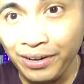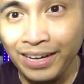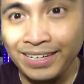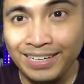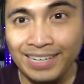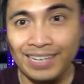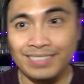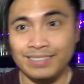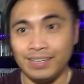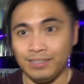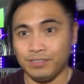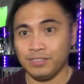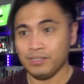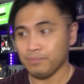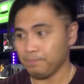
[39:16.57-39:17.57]
99
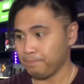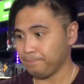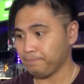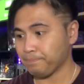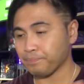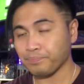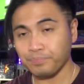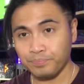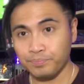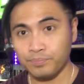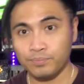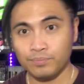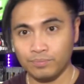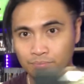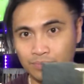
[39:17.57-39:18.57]
cents.
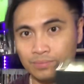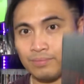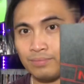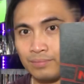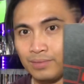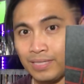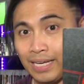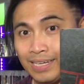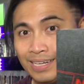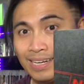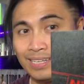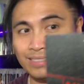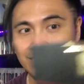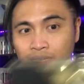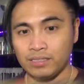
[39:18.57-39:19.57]

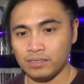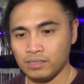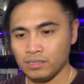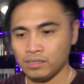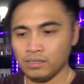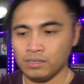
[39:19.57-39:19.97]
99 cents